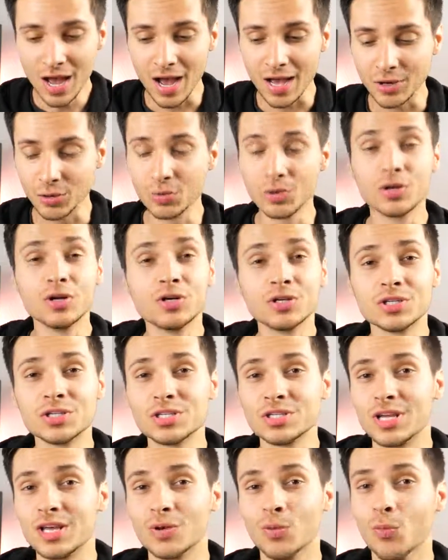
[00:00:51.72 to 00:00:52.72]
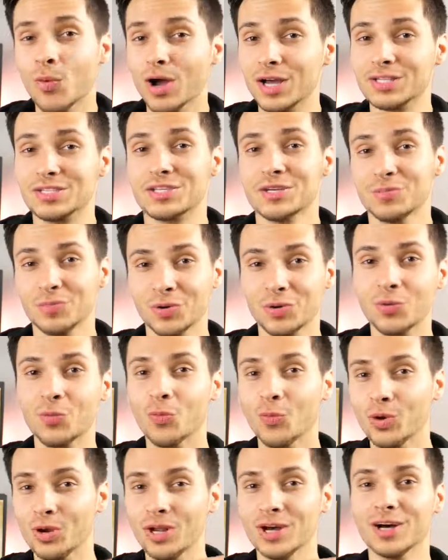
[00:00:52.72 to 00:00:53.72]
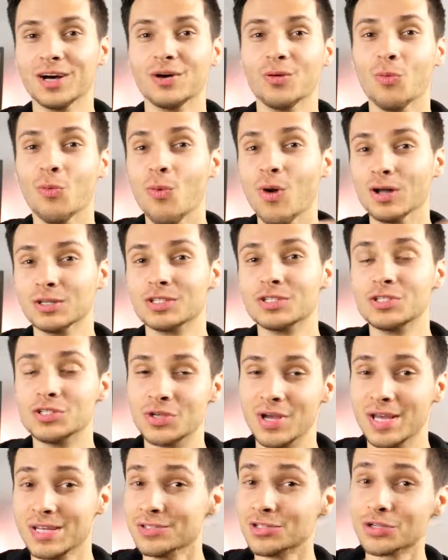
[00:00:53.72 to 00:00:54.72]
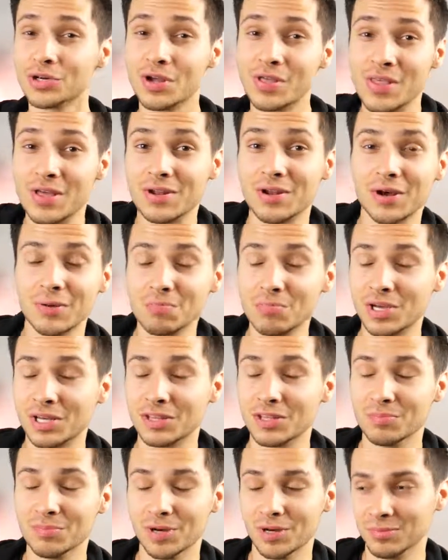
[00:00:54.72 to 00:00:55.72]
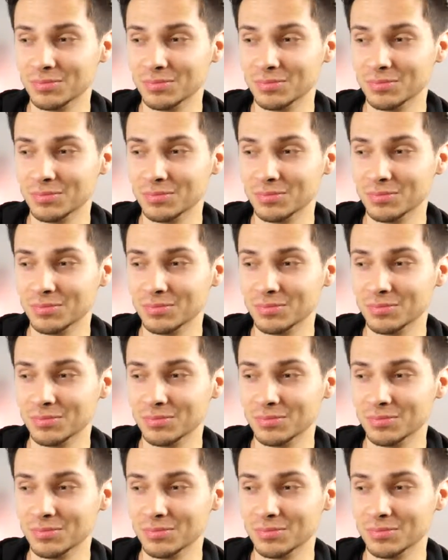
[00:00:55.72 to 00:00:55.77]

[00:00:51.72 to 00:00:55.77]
I don't understand why someone would want to enter and then not pick them